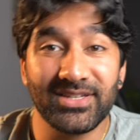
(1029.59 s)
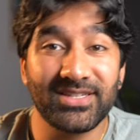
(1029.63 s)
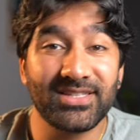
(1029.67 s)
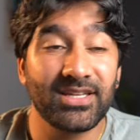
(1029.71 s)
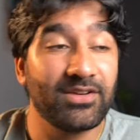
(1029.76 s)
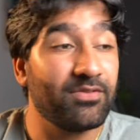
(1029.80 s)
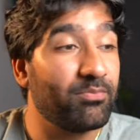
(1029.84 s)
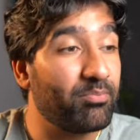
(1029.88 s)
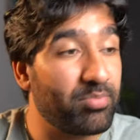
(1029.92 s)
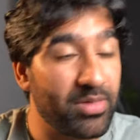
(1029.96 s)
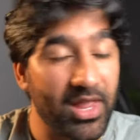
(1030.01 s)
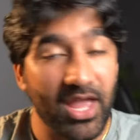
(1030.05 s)

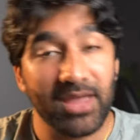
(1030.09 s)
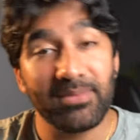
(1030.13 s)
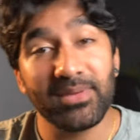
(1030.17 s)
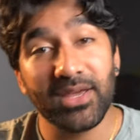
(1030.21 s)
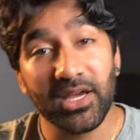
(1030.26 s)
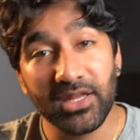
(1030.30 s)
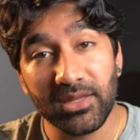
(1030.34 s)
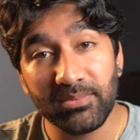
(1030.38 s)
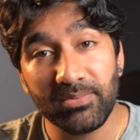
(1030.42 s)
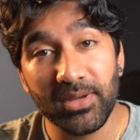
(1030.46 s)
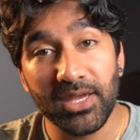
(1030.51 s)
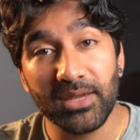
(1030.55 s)
instead of blaming
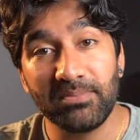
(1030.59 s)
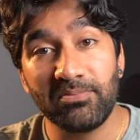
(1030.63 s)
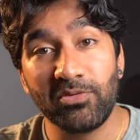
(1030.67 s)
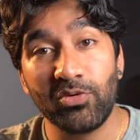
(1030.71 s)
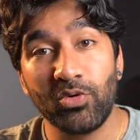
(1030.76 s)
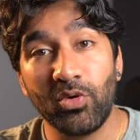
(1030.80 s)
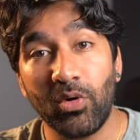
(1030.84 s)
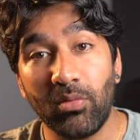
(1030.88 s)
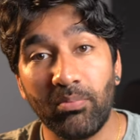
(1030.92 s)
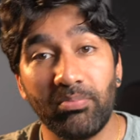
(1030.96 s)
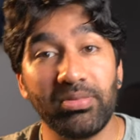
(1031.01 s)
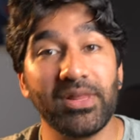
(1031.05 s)
other
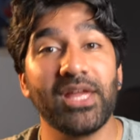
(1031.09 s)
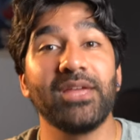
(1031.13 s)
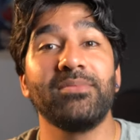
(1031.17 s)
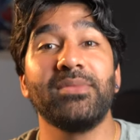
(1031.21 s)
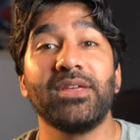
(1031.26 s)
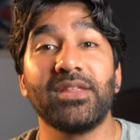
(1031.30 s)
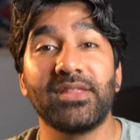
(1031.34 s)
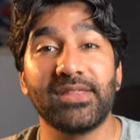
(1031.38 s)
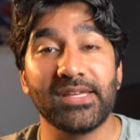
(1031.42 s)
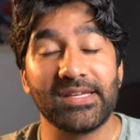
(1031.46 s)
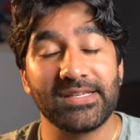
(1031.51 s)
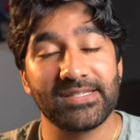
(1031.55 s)
people or
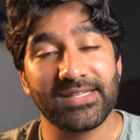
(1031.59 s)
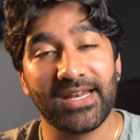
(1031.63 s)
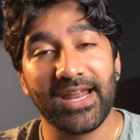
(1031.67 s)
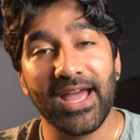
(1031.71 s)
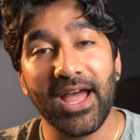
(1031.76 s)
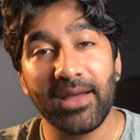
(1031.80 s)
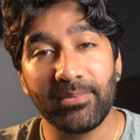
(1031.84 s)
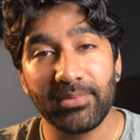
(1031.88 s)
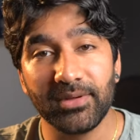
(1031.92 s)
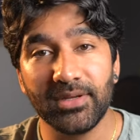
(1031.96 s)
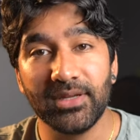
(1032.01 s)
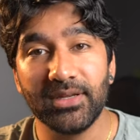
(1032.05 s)
blaming things that
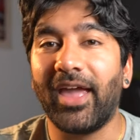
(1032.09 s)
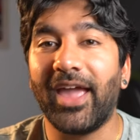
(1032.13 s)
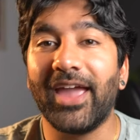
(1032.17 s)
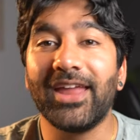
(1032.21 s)
happen.